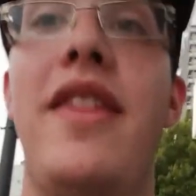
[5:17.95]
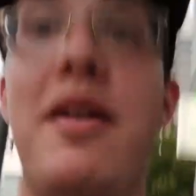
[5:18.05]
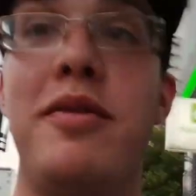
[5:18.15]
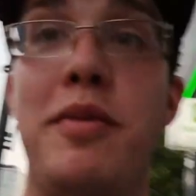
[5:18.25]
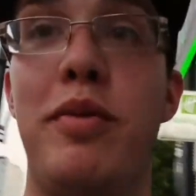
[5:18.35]

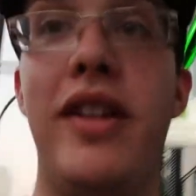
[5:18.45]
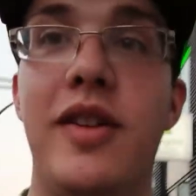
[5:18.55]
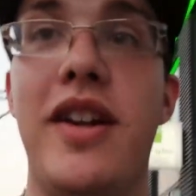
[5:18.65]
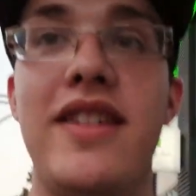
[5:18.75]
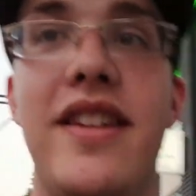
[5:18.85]
That was pretty
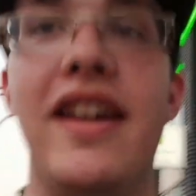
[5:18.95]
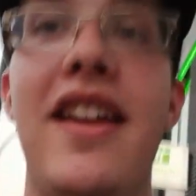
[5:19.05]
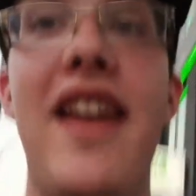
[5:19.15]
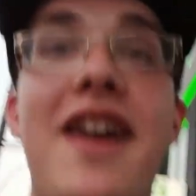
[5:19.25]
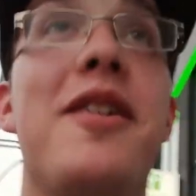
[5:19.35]
crazy.
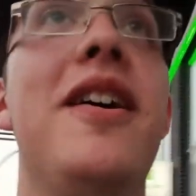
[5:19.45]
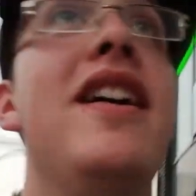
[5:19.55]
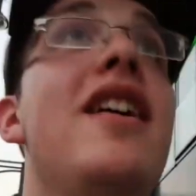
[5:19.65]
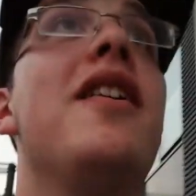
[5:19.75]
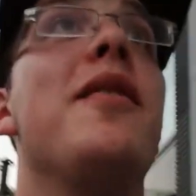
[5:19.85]
Now,
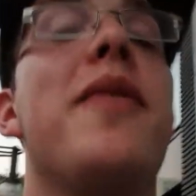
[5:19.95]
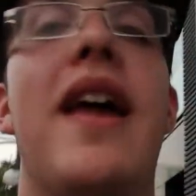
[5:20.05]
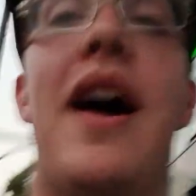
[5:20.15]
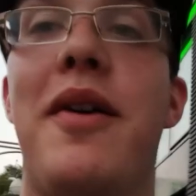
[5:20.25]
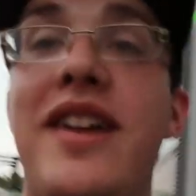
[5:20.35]
I'm